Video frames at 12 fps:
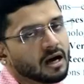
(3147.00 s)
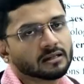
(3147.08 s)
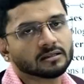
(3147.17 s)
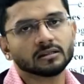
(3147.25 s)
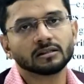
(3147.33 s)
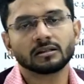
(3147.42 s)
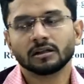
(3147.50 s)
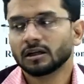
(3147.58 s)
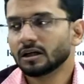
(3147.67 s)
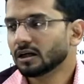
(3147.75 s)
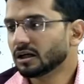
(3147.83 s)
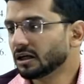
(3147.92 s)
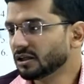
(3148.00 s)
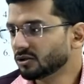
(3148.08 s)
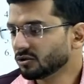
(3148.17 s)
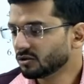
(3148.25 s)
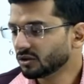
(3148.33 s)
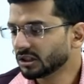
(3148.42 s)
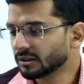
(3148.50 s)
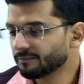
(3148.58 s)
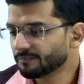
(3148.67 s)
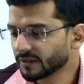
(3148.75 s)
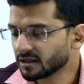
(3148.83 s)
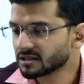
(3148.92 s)
are
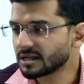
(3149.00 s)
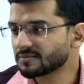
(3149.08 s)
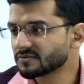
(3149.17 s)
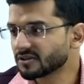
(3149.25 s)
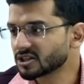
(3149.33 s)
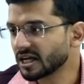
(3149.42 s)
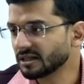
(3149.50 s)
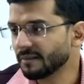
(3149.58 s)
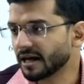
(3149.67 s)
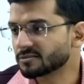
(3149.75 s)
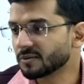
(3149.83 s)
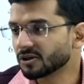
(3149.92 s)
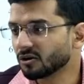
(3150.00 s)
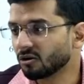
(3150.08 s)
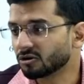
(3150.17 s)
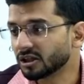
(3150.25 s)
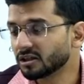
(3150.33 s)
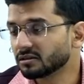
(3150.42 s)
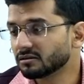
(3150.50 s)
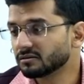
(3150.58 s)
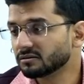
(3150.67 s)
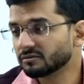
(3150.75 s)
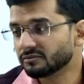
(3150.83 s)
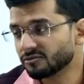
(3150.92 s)
the steps which any management
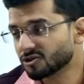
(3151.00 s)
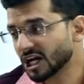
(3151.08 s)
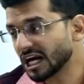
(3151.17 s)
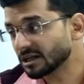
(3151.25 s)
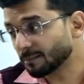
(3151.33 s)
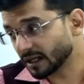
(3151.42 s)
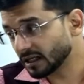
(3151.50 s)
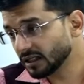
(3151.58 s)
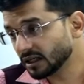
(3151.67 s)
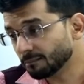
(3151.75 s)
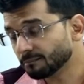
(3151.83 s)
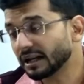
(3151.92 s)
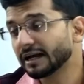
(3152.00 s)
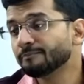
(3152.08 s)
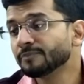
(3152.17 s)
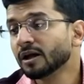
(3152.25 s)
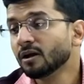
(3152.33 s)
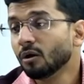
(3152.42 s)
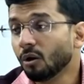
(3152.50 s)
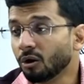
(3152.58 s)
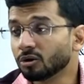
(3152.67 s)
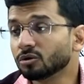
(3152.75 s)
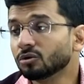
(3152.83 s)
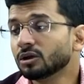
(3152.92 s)
audit shall typically comply?
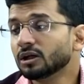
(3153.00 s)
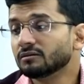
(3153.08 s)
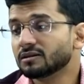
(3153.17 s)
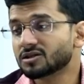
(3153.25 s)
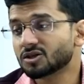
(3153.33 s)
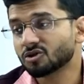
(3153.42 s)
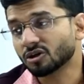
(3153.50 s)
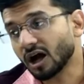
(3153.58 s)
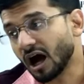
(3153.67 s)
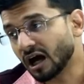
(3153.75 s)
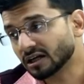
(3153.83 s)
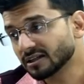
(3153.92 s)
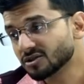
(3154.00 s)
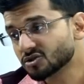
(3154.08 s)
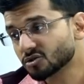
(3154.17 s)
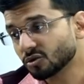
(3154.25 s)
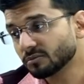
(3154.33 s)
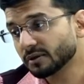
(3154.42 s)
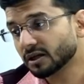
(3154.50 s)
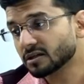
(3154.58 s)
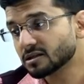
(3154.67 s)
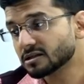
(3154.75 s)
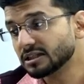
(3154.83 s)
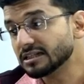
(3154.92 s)
Although this is not arched in stone,
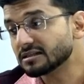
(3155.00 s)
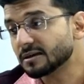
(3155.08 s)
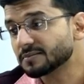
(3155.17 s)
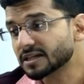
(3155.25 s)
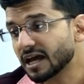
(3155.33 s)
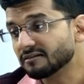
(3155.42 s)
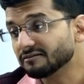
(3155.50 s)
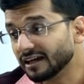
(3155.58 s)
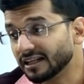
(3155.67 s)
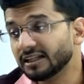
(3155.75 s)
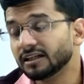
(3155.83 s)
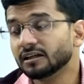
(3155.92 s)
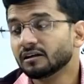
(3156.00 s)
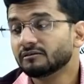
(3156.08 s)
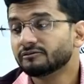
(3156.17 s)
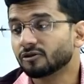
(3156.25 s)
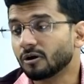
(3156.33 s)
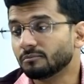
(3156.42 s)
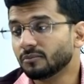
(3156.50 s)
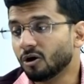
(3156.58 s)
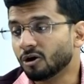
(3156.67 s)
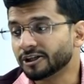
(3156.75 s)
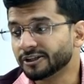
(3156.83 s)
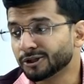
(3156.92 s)
because these steps can vary
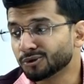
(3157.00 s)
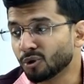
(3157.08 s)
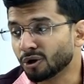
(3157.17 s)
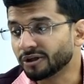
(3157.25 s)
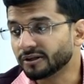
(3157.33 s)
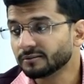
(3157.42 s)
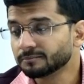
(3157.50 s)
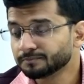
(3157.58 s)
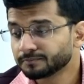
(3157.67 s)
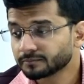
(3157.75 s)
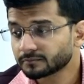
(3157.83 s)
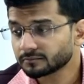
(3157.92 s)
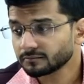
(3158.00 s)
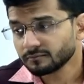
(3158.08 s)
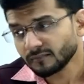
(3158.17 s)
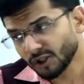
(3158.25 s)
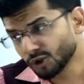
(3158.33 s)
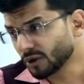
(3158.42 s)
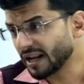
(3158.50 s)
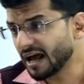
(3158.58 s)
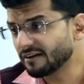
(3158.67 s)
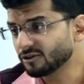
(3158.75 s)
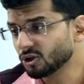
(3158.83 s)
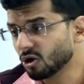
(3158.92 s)
from auditor to auditor. You
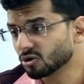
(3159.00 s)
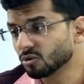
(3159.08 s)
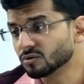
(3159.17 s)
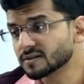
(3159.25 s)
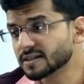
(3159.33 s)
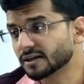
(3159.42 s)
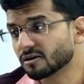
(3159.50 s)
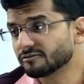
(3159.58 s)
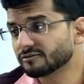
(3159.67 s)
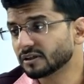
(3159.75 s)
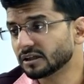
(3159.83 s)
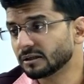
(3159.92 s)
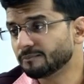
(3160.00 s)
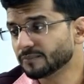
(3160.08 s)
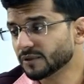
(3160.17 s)
can have your own set of